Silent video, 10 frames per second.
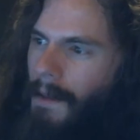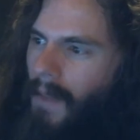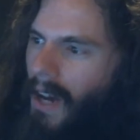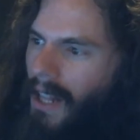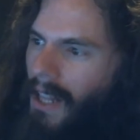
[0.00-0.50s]

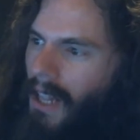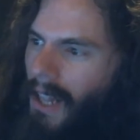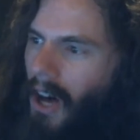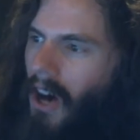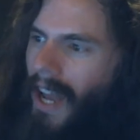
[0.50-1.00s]
uh,
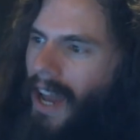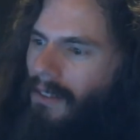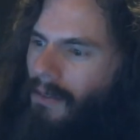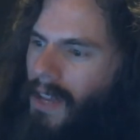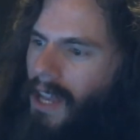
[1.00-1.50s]
long
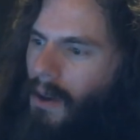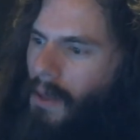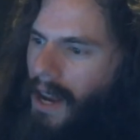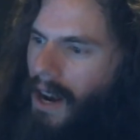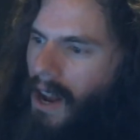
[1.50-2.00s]
ass video
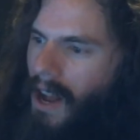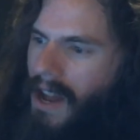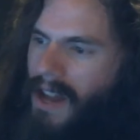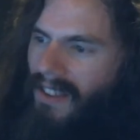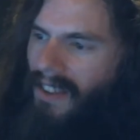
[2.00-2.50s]
there,
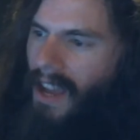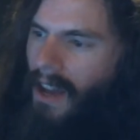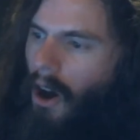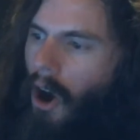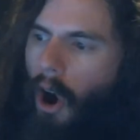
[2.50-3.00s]

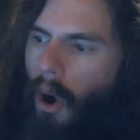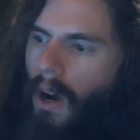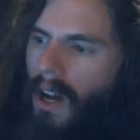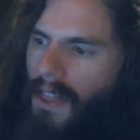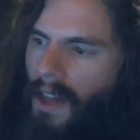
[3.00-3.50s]
saying,
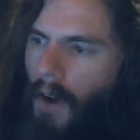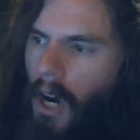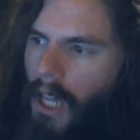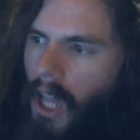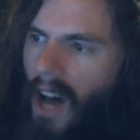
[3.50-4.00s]
oh, they've
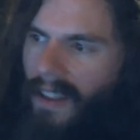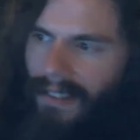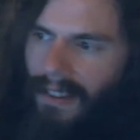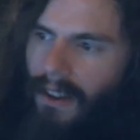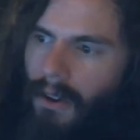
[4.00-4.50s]
already
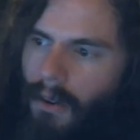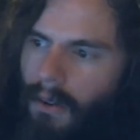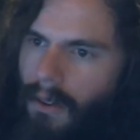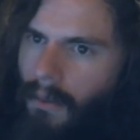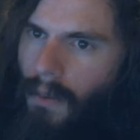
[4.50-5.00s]
lost
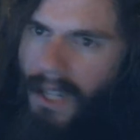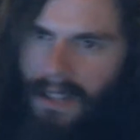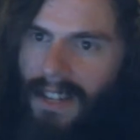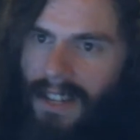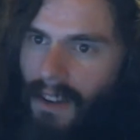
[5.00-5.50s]
we
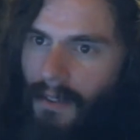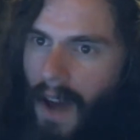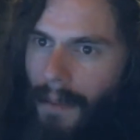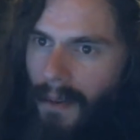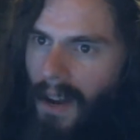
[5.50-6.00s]
just need to
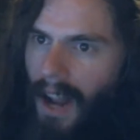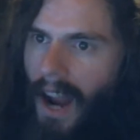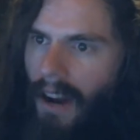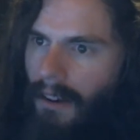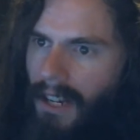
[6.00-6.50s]
vibrate
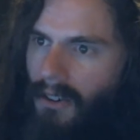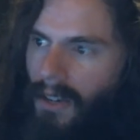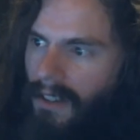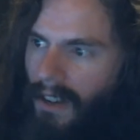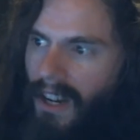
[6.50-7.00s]
higher and
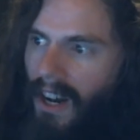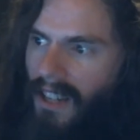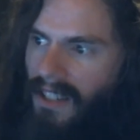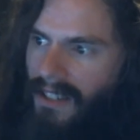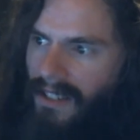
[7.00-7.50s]
increase our
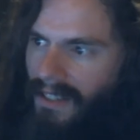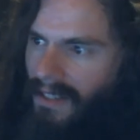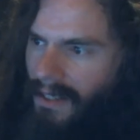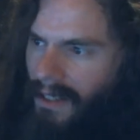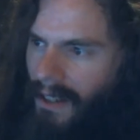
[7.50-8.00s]

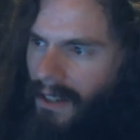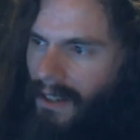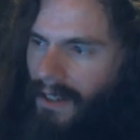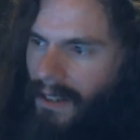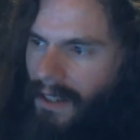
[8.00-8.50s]
consciousness.
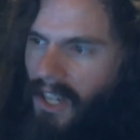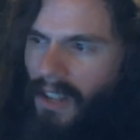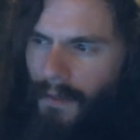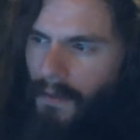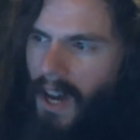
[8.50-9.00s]

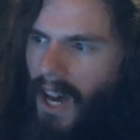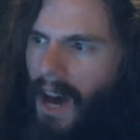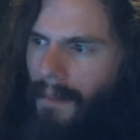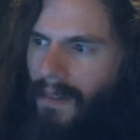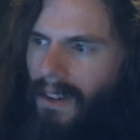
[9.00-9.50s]
Shut the fuck up.